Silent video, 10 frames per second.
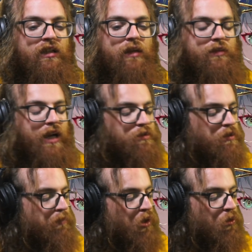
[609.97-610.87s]
I'm sorry, I'm
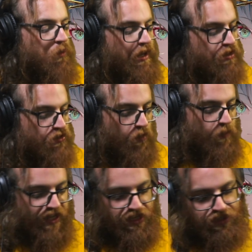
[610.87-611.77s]
just blown away on so
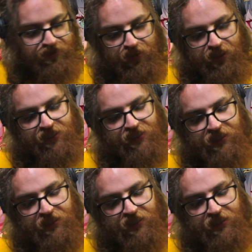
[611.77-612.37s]
many edges of it because